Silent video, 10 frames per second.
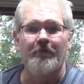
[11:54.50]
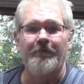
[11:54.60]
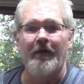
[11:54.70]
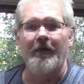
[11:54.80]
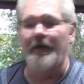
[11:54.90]

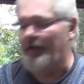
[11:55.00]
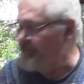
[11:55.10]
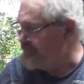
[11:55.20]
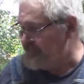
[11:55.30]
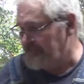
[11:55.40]
very
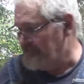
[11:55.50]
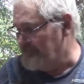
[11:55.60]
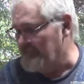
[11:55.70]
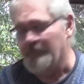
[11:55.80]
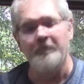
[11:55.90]
nice,
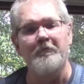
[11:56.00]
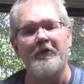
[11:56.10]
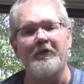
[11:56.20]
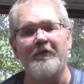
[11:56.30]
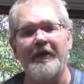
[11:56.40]

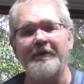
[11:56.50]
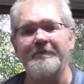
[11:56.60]
work great.